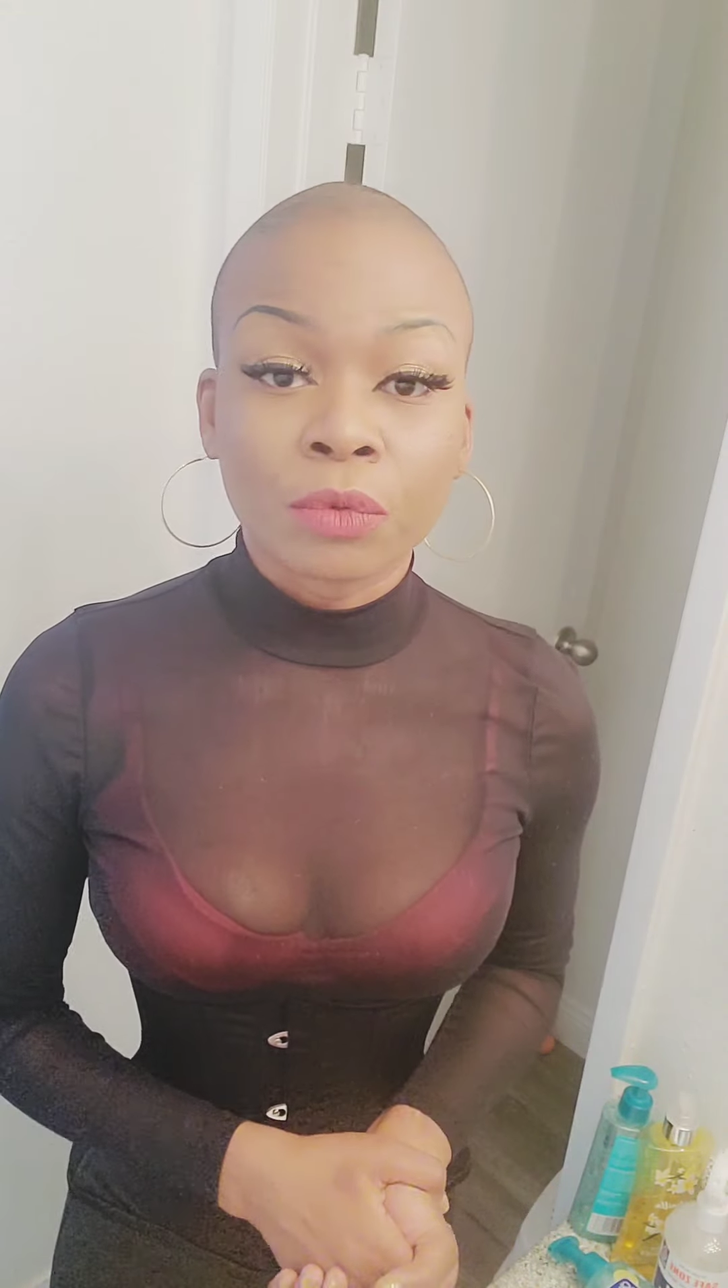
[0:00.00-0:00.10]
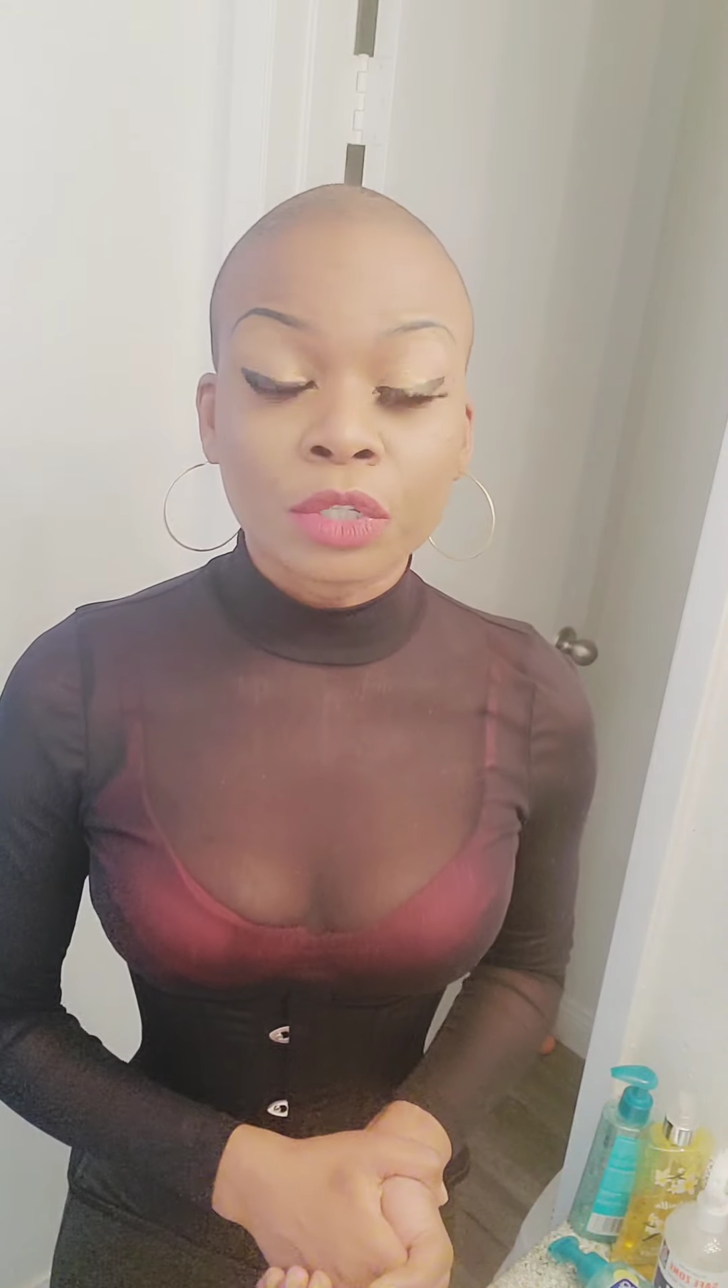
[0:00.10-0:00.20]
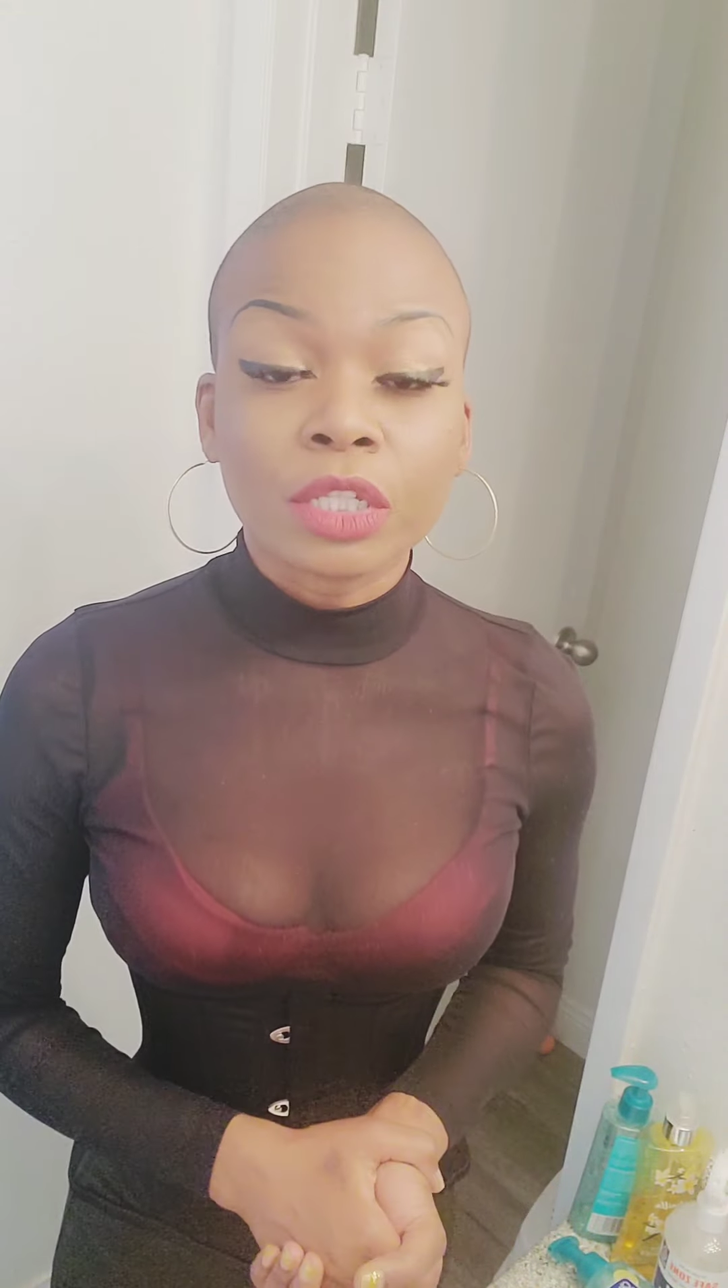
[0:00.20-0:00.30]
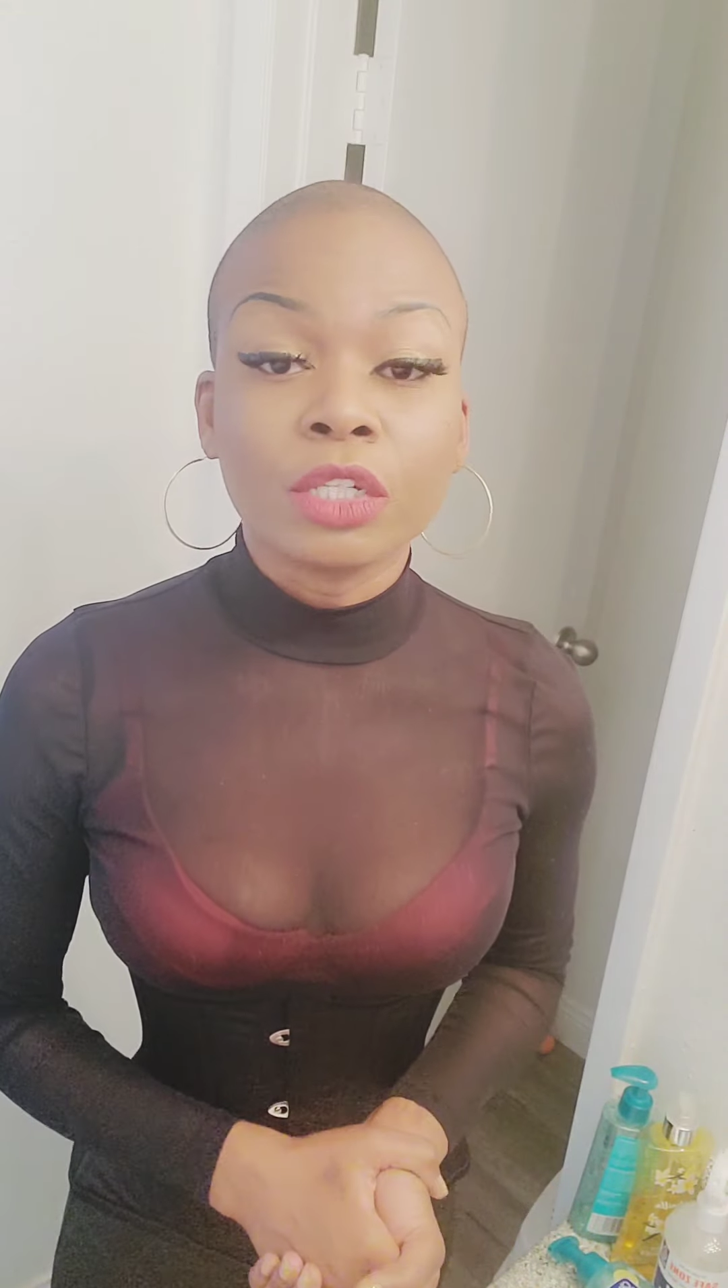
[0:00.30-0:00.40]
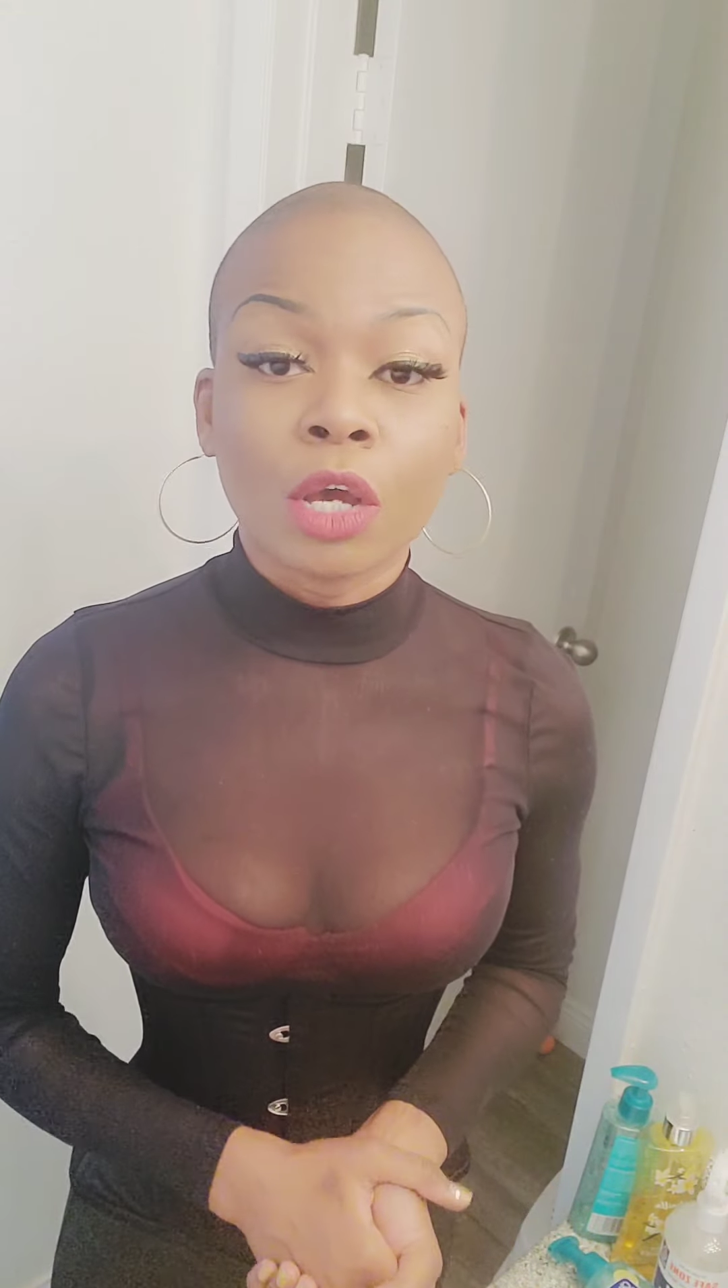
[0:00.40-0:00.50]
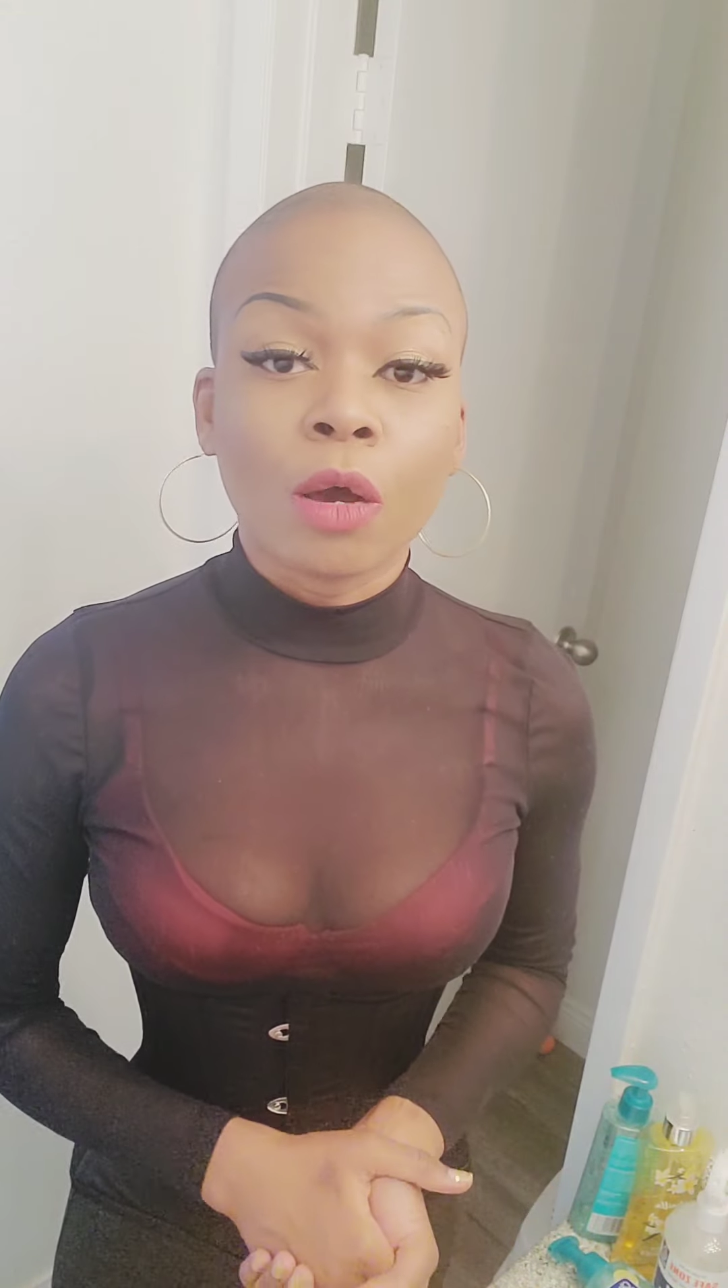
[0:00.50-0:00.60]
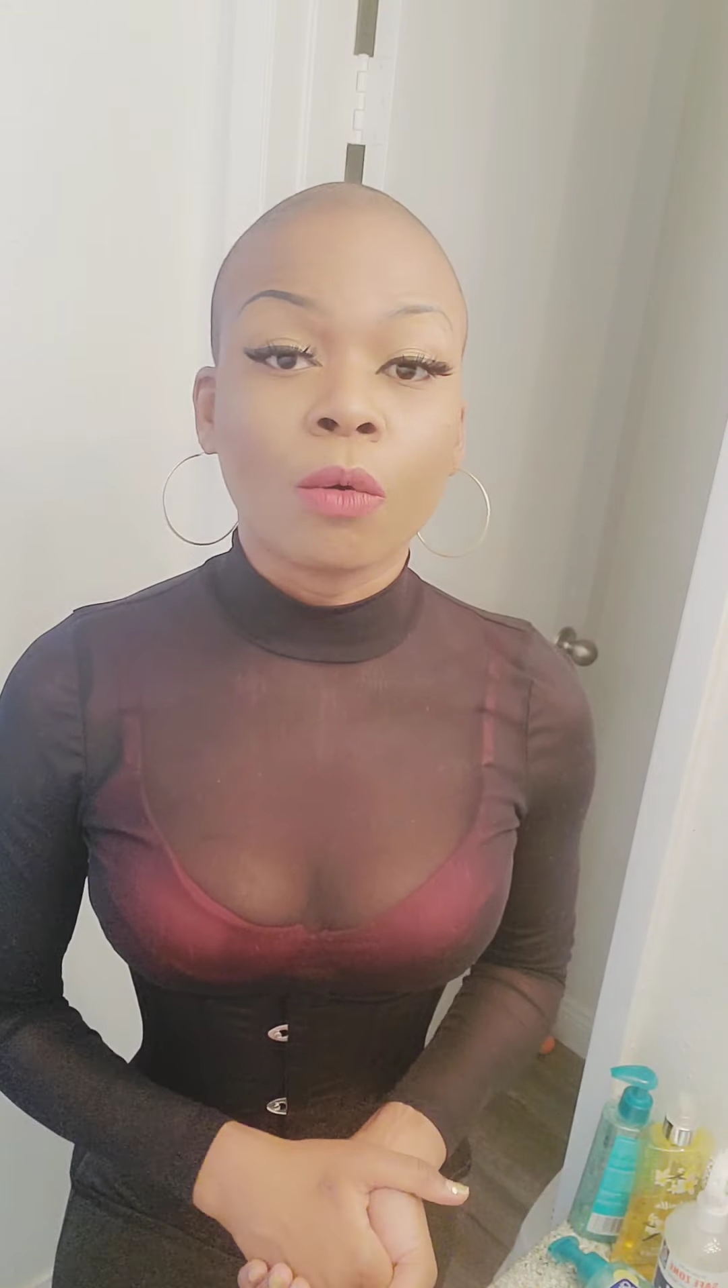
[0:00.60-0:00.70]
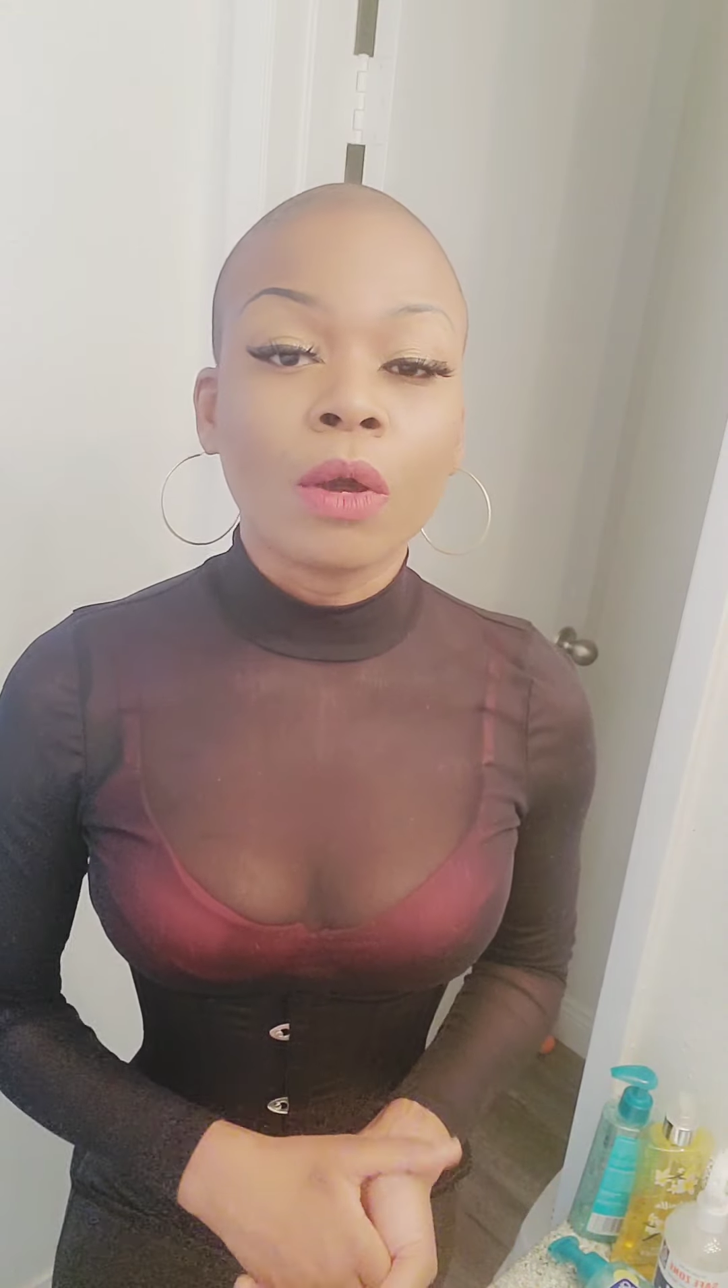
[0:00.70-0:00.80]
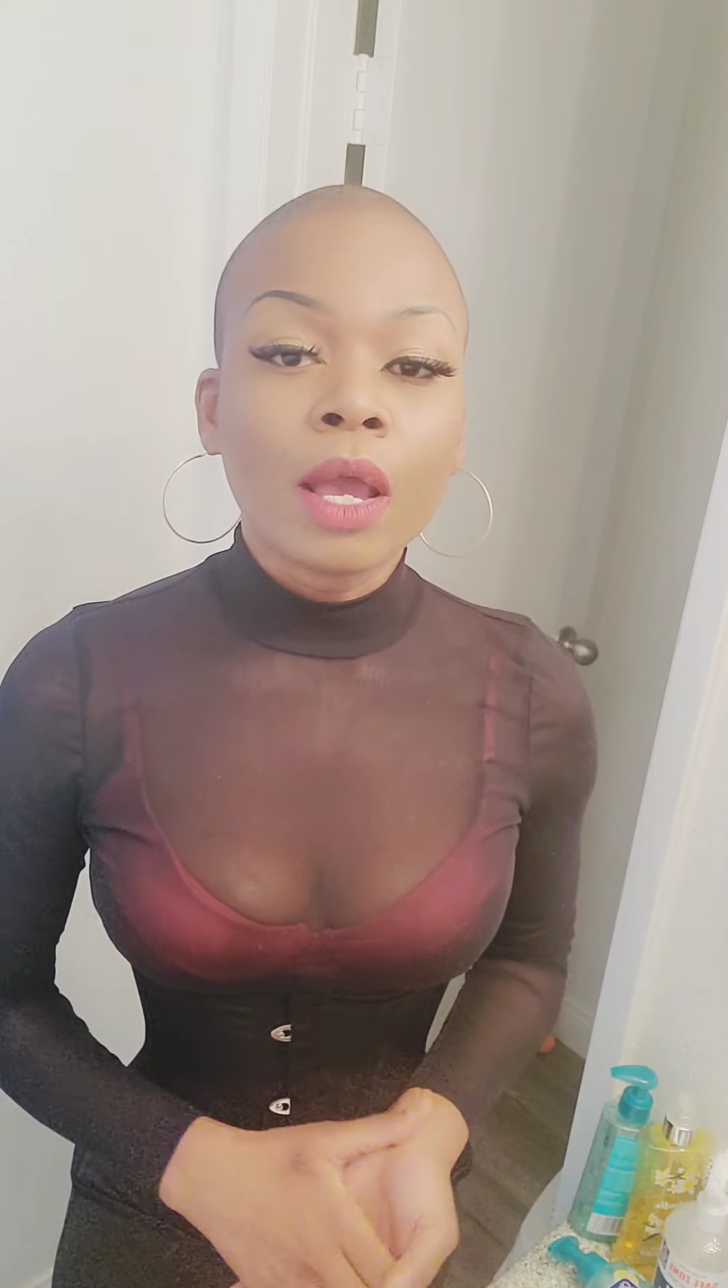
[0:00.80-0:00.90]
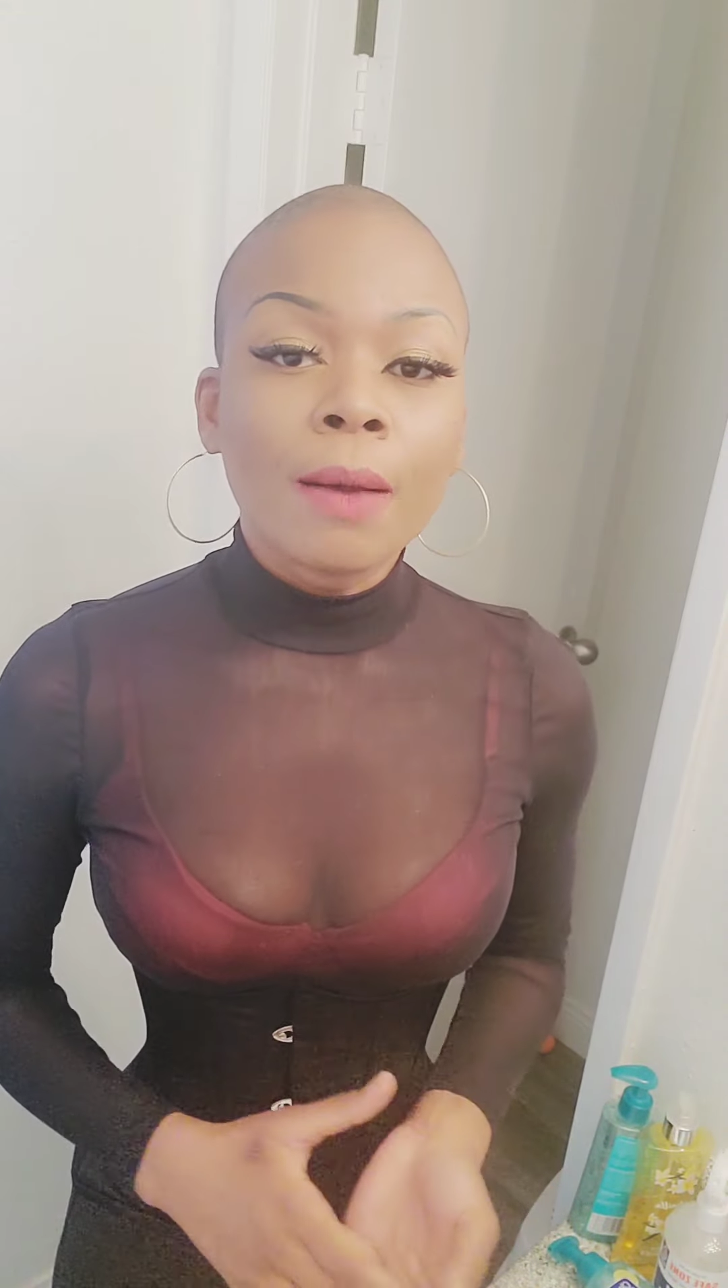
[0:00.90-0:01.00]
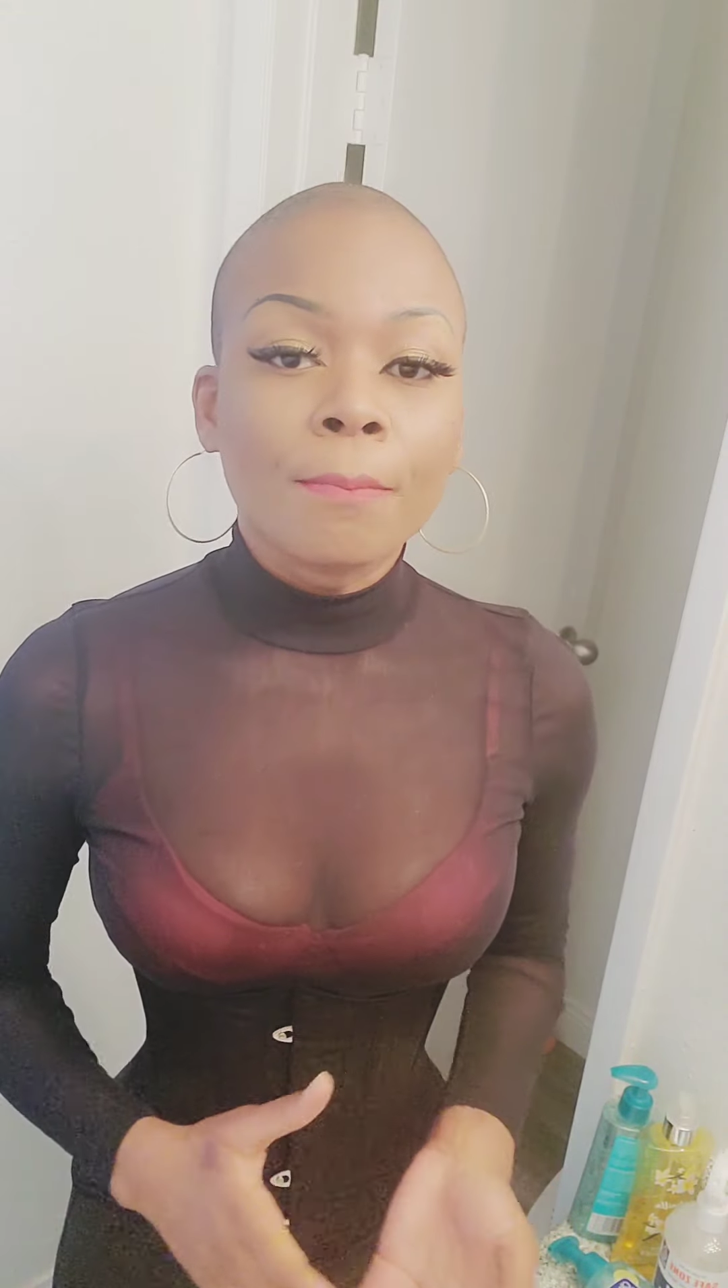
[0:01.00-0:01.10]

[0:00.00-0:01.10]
really know